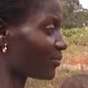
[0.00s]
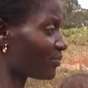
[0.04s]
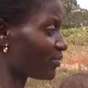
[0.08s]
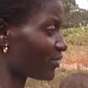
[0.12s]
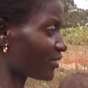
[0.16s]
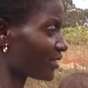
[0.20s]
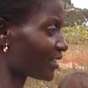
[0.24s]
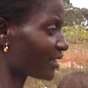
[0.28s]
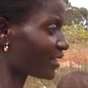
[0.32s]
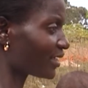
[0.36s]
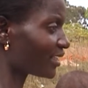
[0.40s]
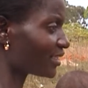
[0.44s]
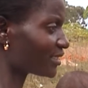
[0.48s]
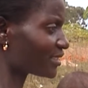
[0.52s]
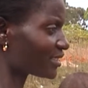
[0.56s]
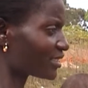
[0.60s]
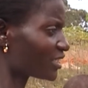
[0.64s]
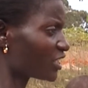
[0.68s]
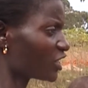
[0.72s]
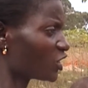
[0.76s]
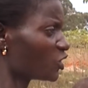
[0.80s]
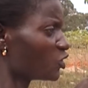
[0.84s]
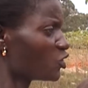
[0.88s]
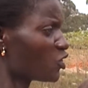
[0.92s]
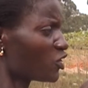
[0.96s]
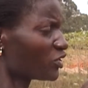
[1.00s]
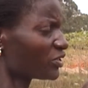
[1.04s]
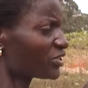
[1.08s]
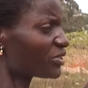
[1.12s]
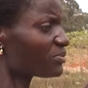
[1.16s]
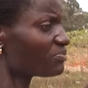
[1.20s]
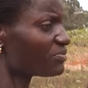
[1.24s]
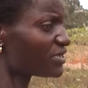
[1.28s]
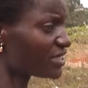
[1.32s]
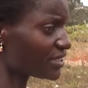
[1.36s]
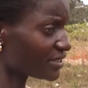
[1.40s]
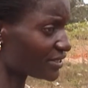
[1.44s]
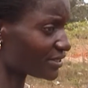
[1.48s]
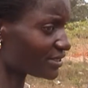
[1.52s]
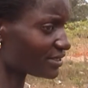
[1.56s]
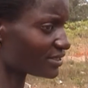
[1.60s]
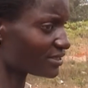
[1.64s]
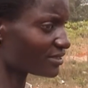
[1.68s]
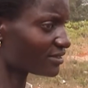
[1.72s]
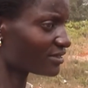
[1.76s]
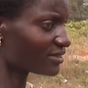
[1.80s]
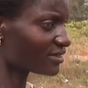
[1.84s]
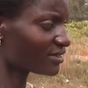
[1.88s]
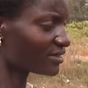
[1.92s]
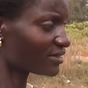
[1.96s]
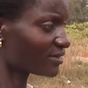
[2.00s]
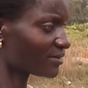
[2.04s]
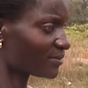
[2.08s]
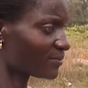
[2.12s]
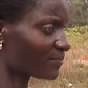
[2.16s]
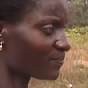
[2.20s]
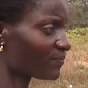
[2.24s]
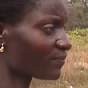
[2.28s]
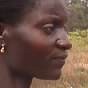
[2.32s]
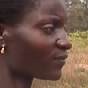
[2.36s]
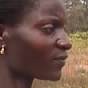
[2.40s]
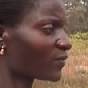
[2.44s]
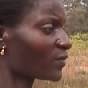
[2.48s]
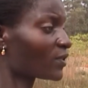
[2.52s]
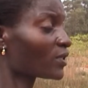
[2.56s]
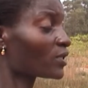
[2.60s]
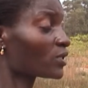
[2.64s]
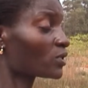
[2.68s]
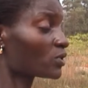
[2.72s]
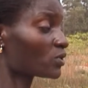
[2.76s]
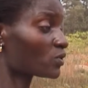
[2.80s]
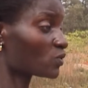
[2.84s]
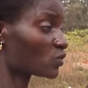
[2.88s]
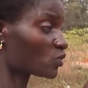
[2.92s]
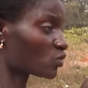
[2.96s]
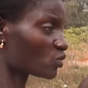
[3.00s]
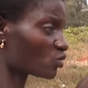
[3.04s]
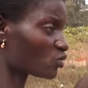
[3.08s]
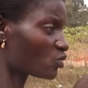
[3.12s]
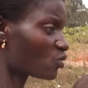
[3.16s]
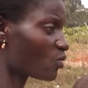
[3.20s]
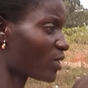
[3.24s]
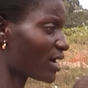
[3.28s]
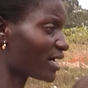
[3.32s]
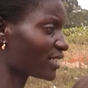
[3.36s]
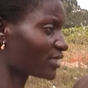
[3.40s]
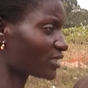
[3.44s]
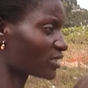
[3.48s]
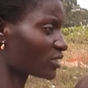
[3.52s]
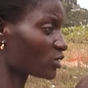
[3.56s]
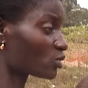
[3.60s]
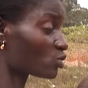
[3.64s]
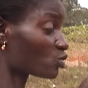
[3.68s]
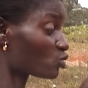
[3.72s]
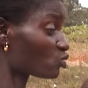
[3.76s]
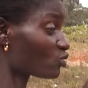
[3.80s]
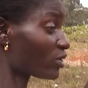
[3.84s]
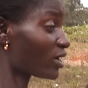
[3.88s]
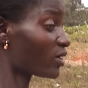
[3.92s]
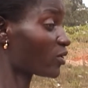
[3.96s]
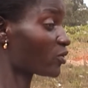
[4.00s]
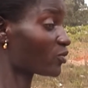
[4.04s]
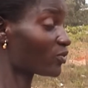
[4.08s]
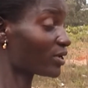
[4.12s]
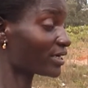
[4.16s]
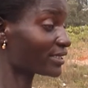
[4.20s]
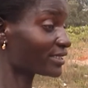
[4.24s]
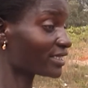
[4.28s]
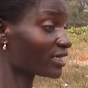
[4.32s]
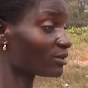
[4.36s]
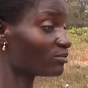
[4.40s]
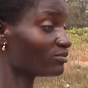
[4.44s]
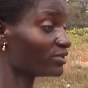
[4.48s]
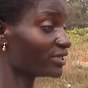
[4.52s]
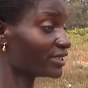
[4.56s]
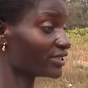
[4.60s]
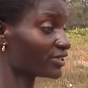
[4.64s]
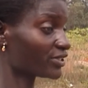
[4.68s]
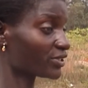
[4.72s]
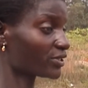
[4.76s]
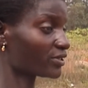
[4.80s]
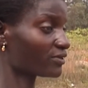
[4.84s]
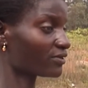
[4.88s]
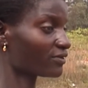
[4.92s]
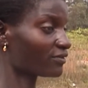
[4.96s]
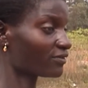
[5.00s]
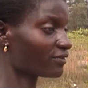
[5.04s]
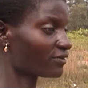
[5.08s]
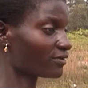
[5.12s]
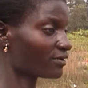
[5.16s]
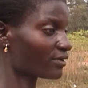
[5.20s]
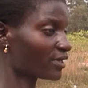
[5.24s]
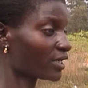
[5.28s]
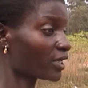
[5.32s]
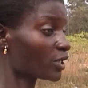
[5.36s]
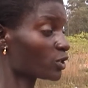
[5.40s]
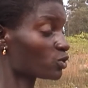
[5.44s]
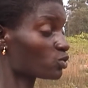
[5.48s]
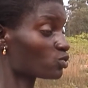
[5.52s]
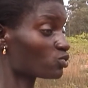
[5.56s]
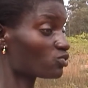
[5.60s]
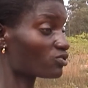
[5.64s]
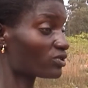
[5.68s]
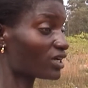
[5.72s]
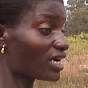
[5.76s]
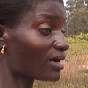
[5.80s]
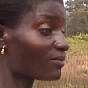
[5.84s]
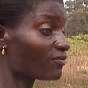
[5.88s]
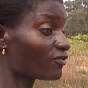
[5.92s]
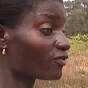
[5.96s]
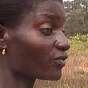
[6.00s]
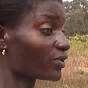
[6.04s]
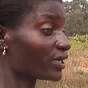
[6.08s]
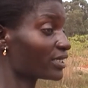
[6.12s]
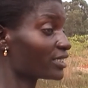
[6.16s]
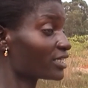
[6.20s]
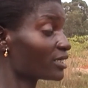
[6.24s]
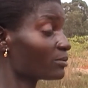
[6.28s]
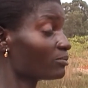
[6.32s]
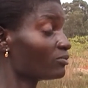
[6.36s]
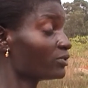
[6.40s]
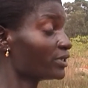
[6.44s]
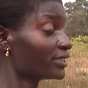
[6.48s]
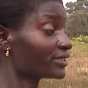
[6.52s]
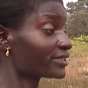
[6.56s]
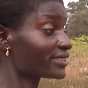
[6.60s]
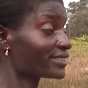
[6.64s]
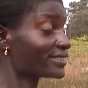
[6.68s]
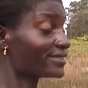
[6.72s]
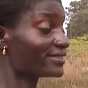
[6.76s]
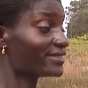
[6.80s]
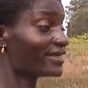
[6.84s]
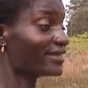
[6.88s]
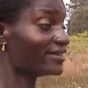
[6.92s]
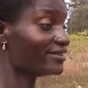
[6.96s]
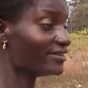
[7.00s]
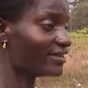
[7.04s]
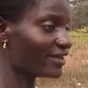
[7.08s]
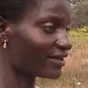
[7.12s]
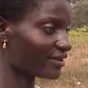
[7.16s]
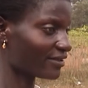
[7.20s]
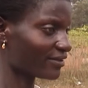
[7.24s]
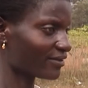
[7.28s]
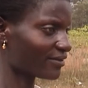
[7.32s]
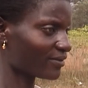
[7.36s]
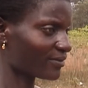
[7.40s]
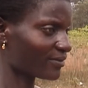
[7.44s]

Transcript: pregnant, don't miss the what to swallow your tablet. Should come here tablets daily.